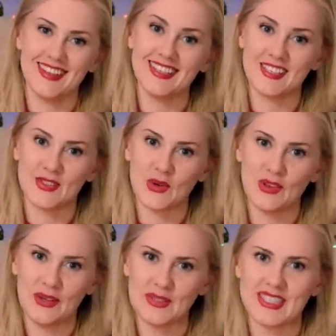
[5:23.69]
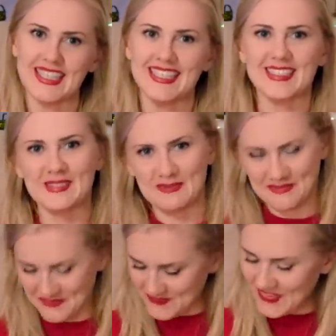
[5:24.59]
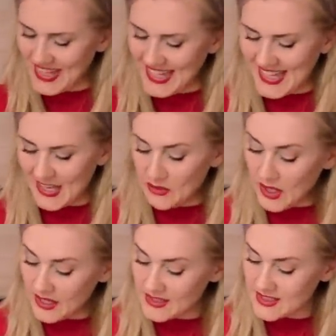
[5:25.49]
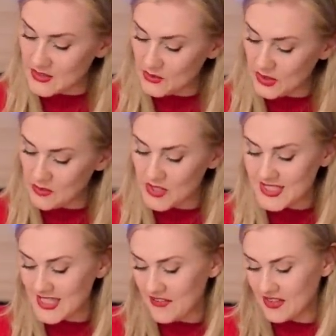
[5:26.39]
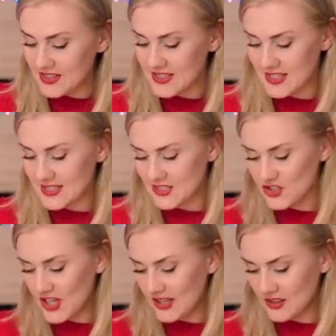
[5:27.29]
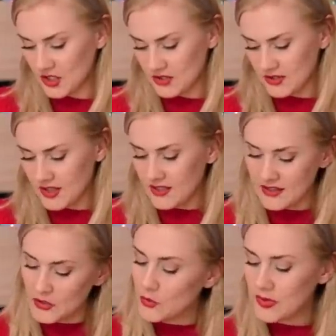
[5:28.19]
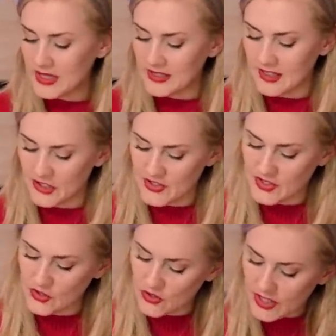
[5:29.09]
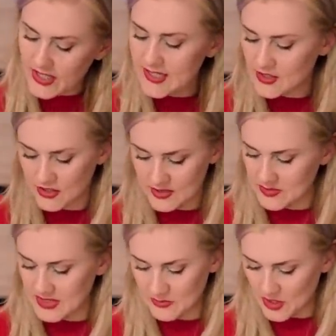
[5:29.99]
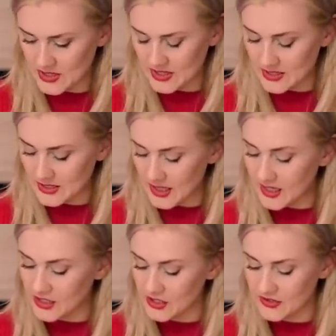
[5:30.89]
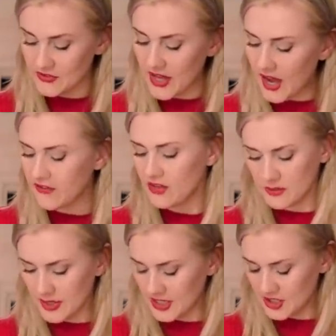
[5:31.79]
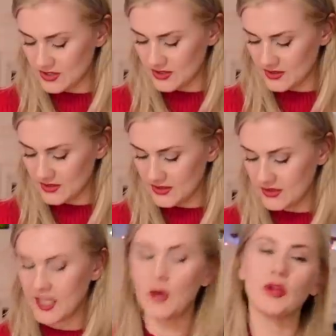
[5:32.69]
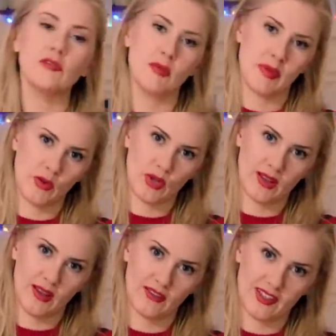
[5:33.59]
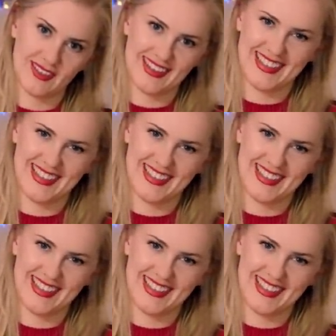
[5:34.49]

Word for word: It is cold outside, so. Okay, so number seven says Chandler you being here is the greatest Christmas present I could have ever imagined. Now give me my real gift.